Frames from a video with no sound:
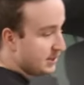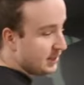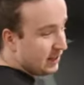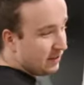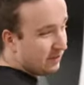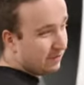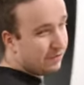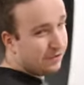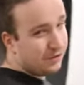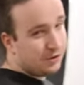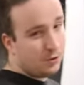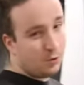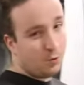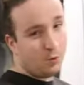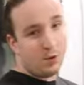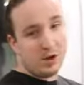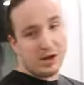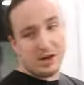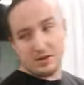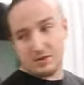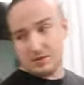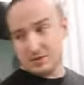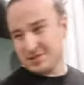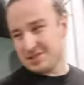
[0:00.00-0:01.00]
and then for the
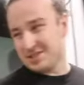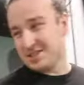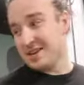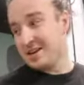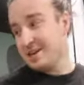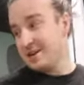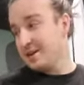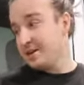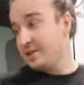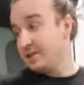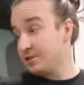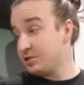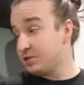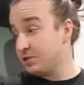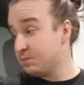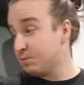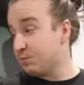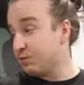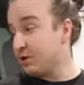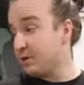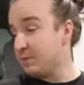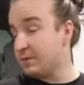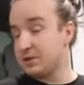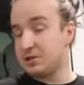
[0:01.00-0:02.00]
wheels, these are
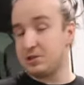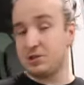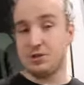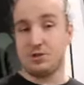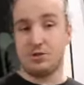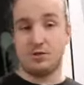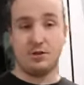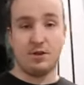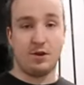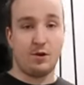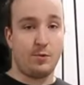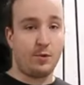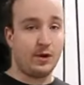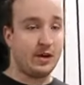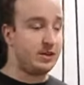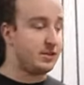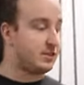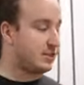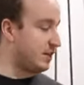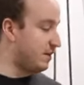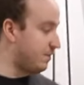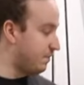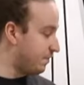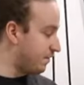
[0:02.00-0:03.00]
pretty much the only
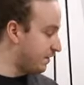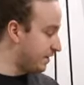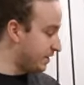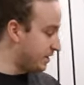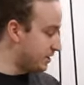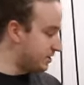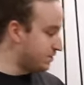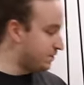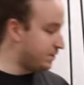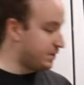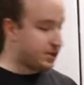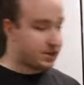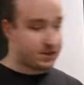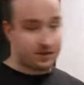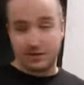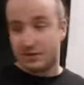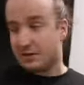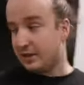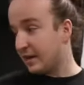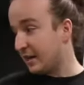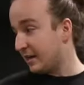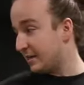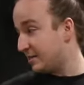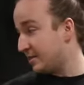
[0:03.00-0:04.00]
wheels that fit this
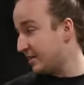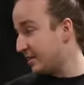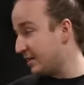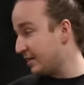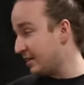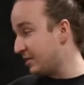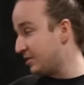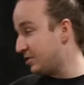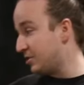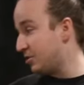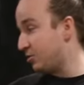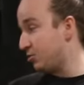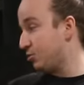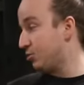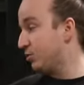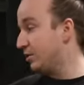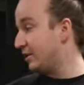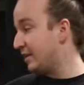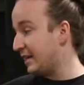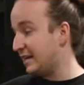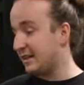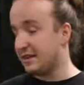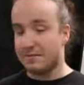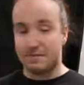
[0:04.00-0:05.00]
vehicle. Like I said, it is a
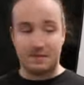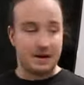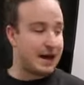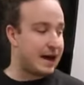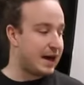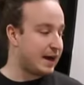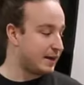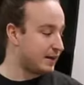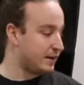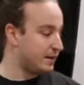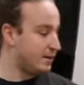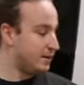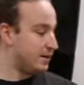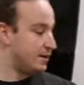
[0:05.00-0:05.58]
dually in the back.